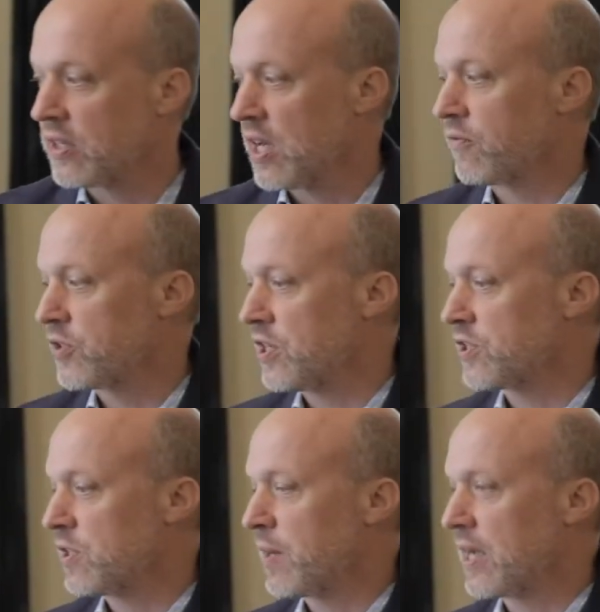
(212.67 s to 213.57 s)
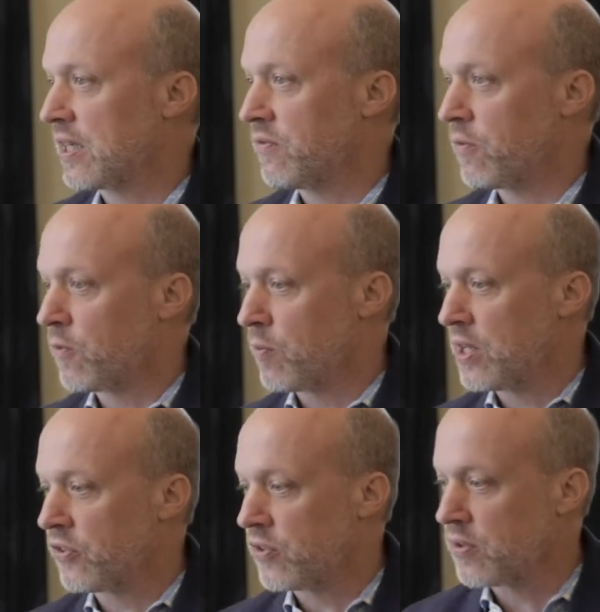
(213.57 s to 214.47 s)
conversation about it. Give you 4
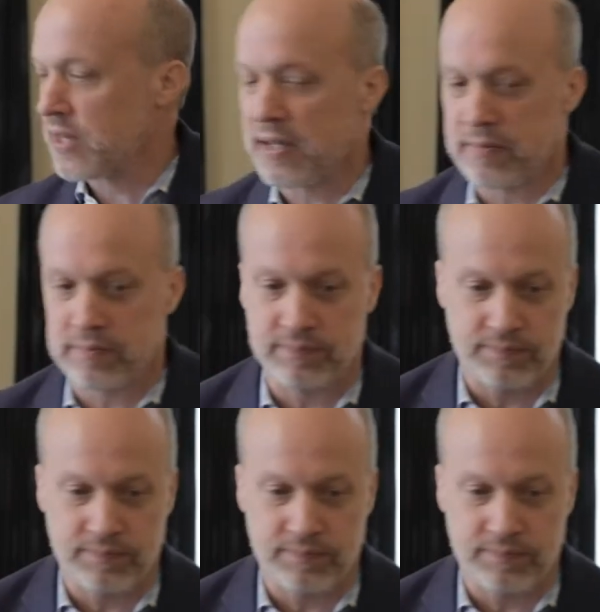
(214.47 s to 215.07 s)
minutes to do that.